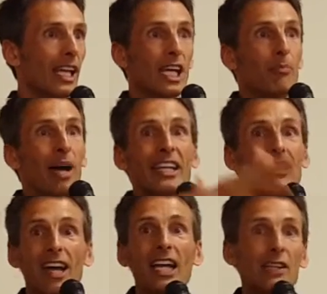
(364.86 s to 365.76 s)
And it
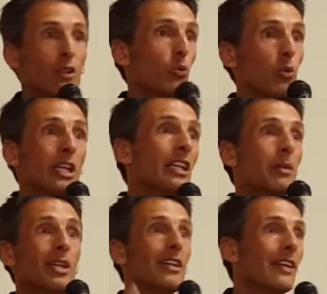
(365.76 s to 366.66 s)
might not even
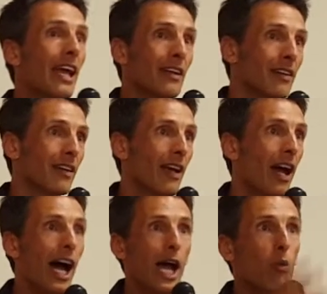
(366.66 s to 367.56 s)
really be a dent.
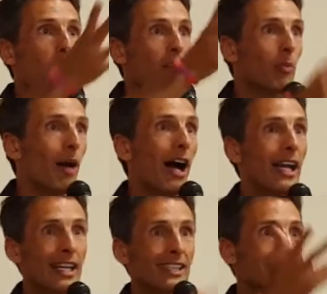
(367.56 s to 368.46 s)
I walk
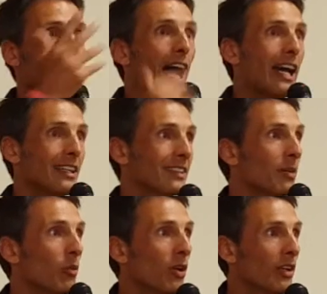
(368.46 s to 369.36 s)
by and I say hi to
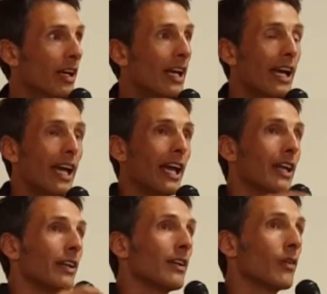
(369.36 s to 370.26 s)
someone,
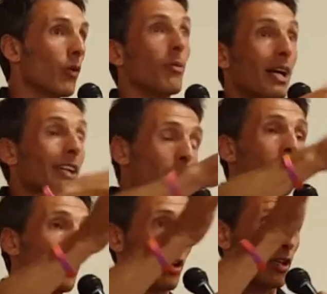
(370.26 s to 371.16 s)
and or it might
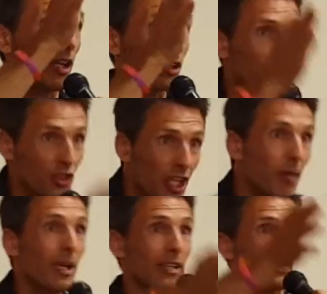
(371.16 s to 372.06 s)
not be a, a
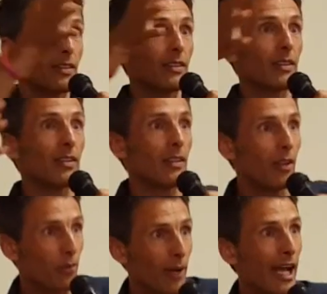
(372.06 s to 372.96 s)
legitimate
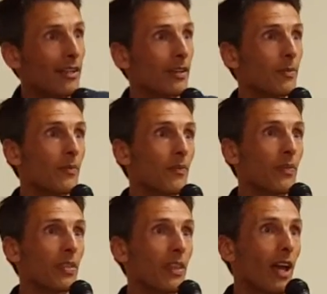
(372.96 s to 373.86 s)
threat.
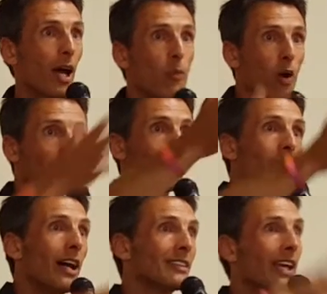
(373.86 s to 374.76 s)
I'm walking
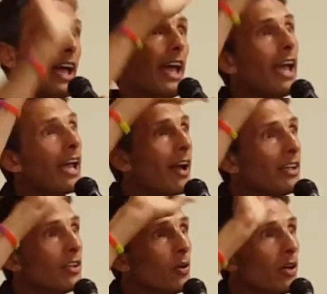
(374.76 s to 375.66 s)
by, I say, "Hey, how
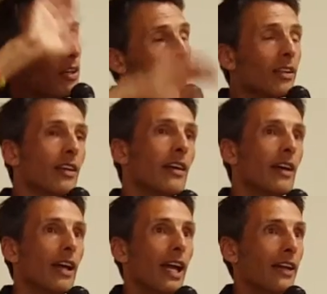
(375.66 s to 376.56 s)
you doing?"
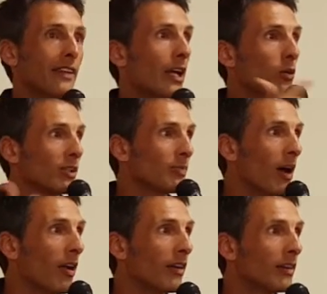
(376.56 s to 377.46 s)
and they don't
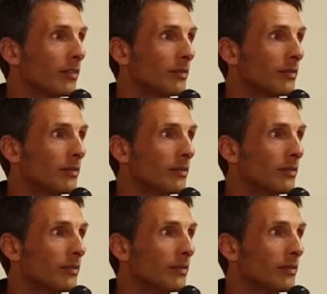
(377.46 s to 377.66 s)
respond.